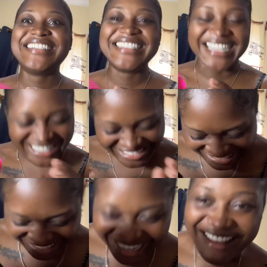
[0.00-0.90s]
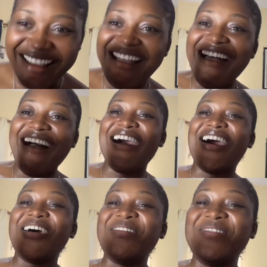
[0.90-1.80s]

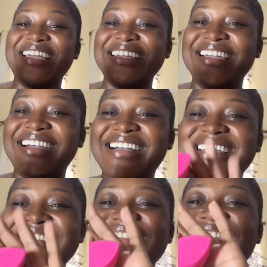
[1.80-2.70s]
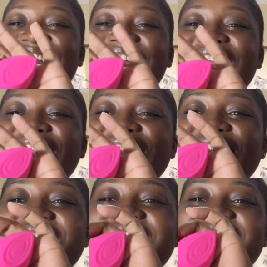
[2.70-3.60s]
Oh my gosh,
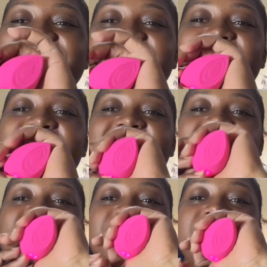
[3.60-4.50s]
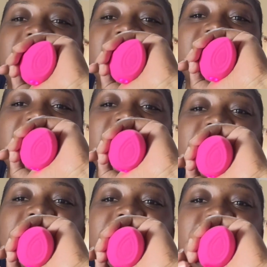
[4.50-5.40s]
guys.
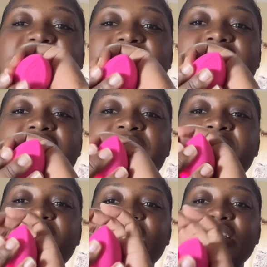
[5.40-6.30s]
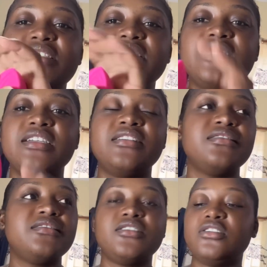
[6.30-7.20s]
Wow, this is
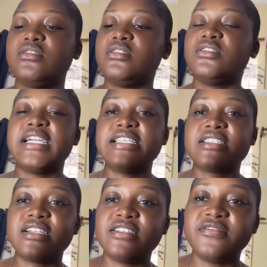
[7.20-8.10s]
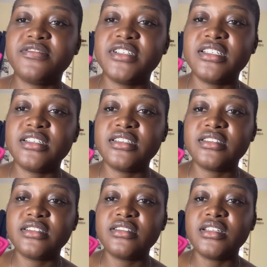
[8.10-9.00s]
amazing. You guys can't feel it.
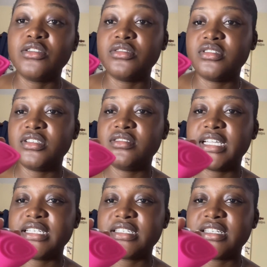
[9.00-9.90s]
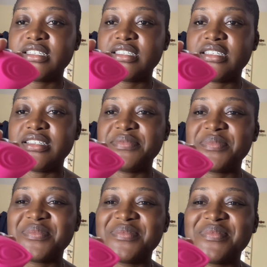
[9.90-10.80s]
Oh, you guys can see it.